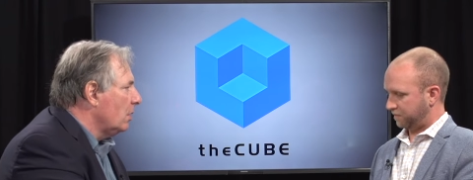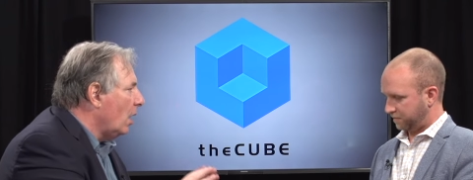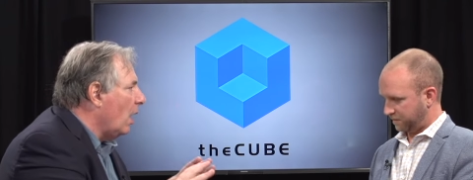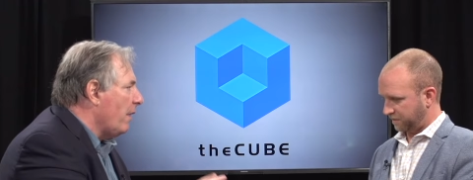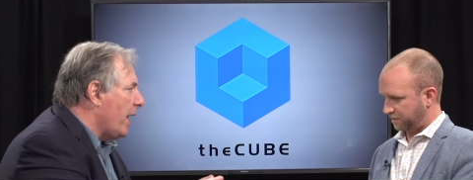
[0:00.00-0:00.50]

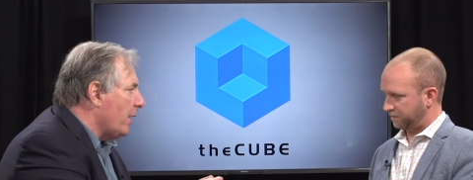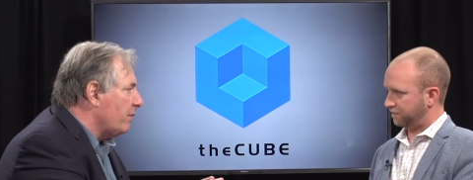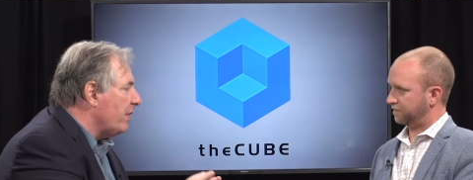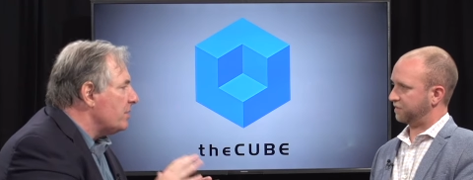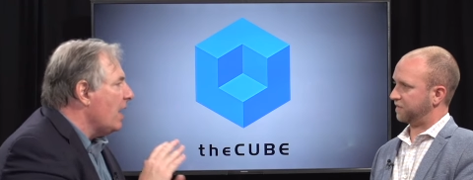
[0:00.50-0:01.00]
Speaker 1: on that
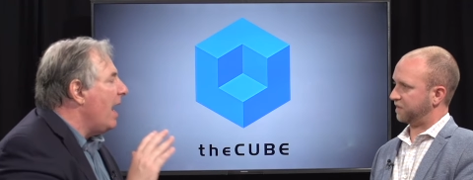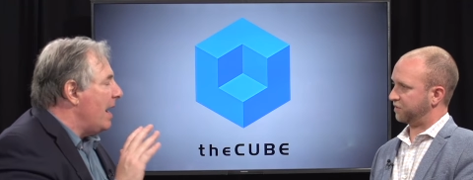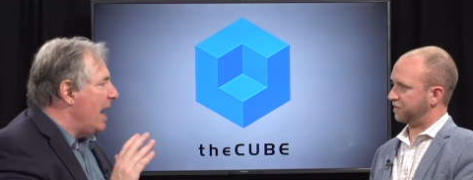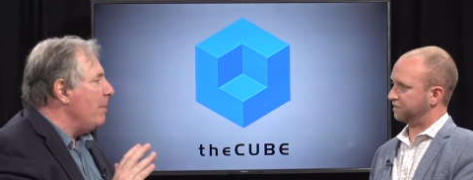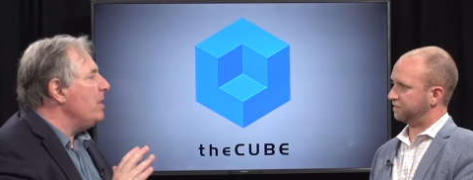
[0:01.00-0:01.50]
interface. That's and
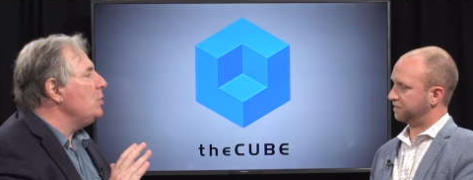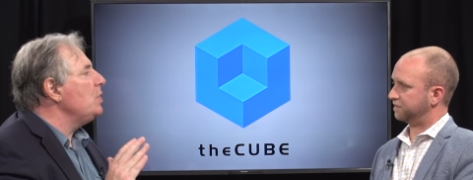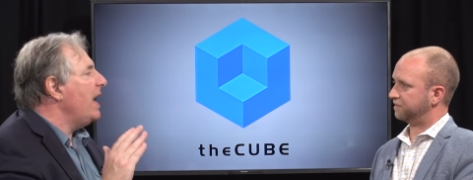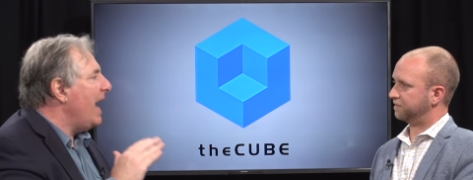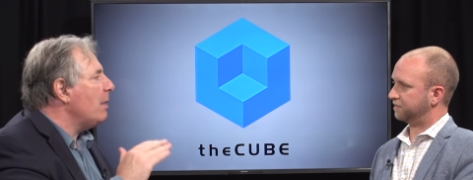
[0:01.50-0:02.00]
right. that means you
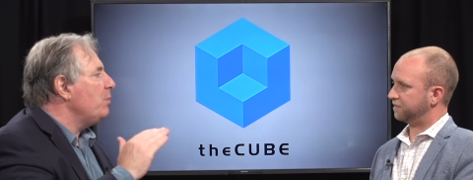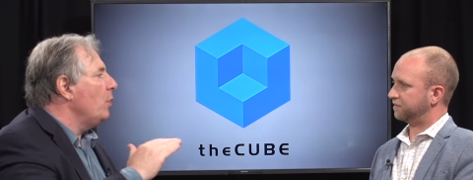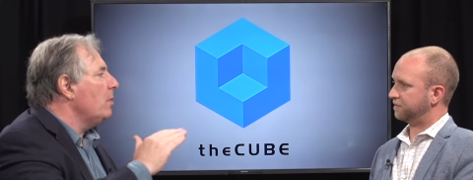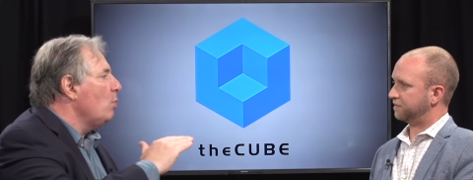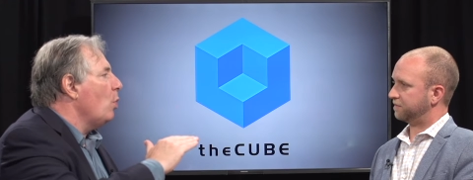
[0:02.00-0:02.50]
can't
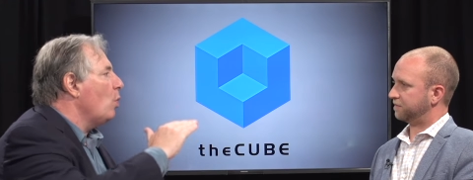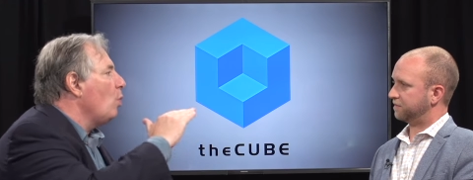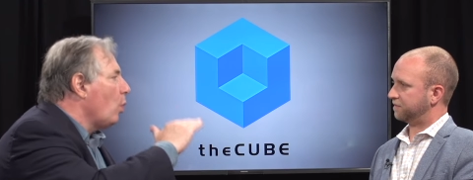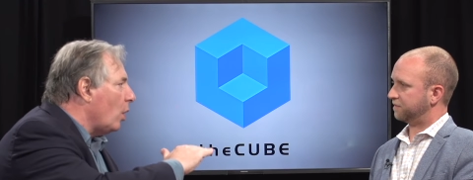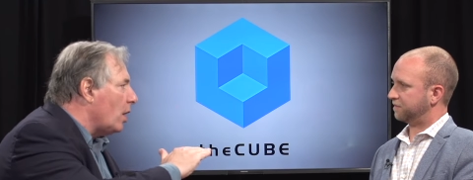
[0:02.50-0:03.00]
put more
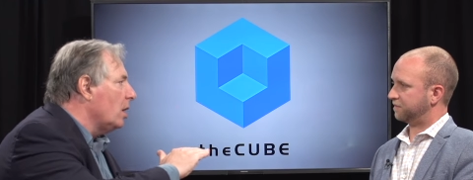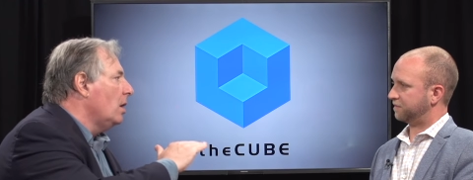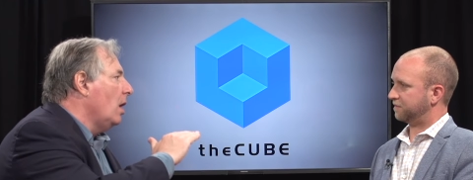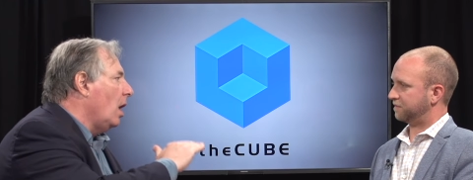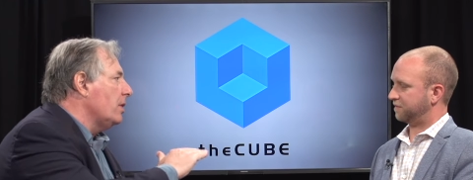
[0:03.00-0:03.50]
work
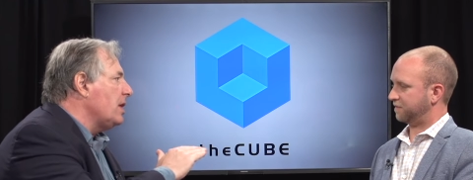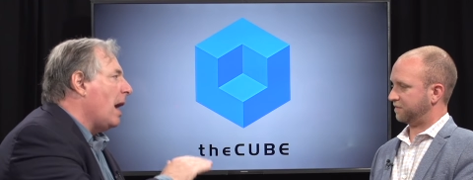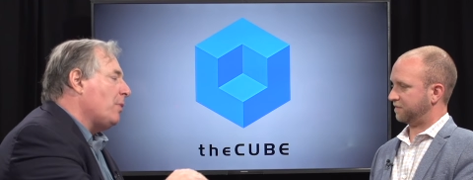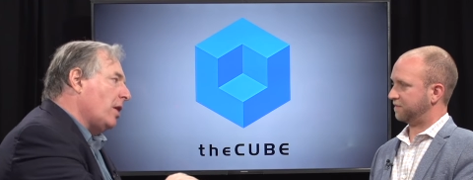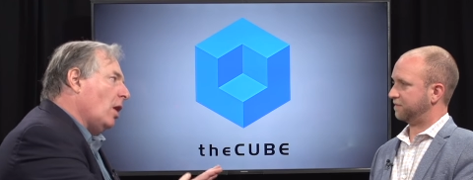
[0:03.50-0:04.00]
on top
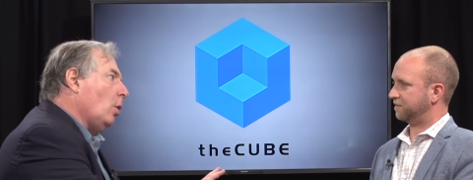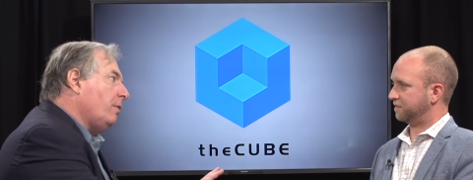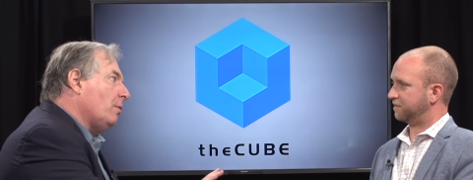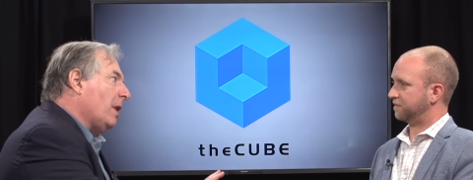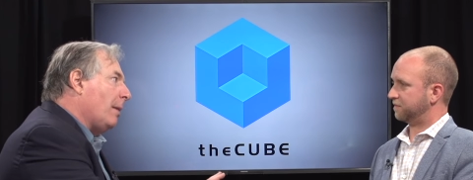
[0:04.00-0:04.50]
of that, not only
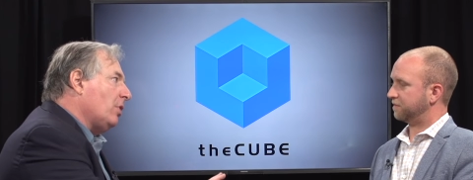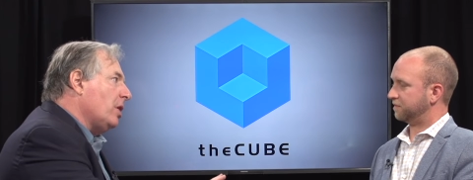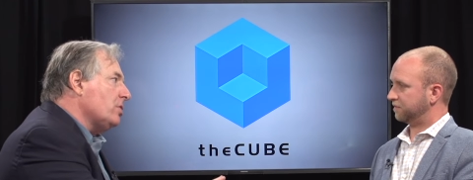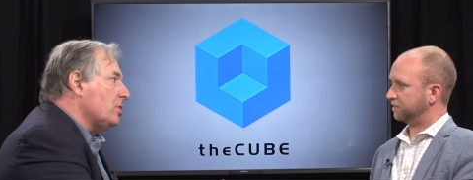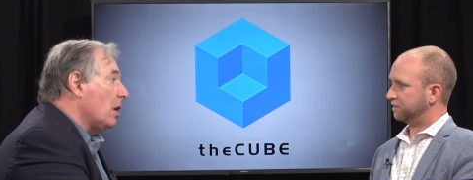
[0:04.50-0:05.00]
from an
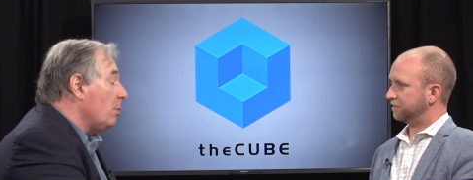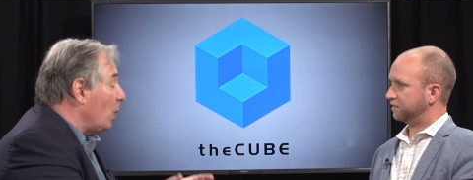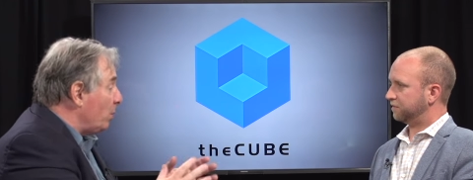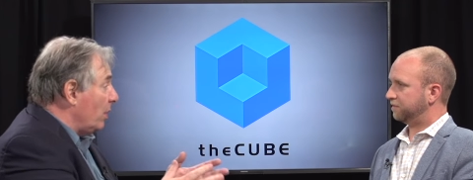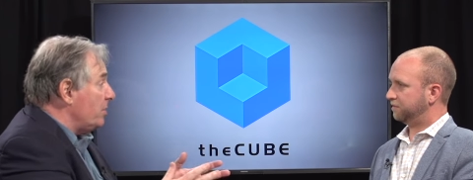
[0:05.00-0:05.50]
application
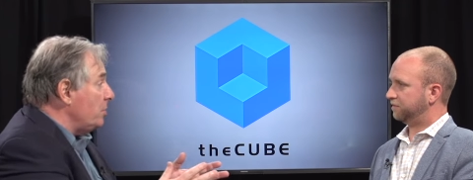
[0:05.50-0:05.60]
standpoint, but as you